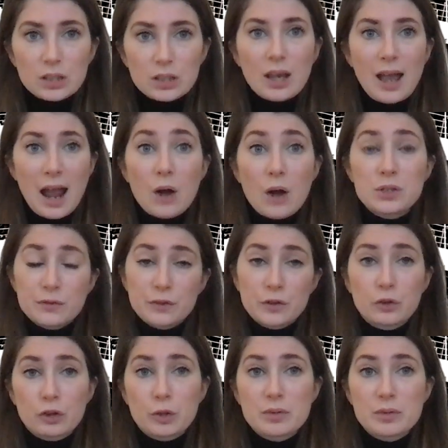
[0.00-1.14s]
how different
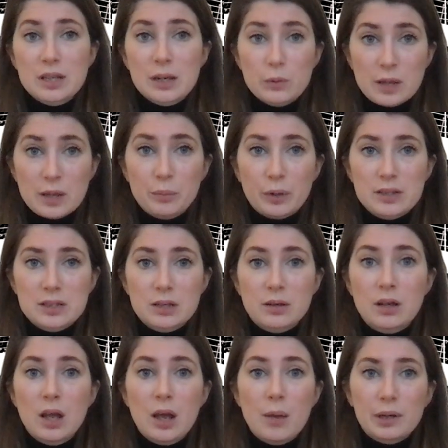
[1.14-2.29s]
groups within Britain
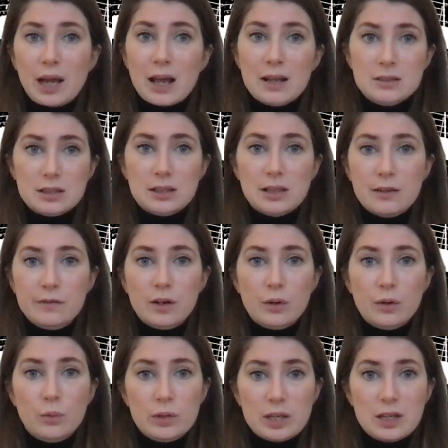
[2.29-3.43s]
began to live
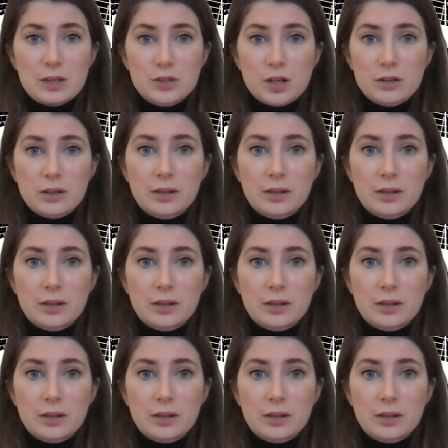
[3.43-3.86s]
with each other.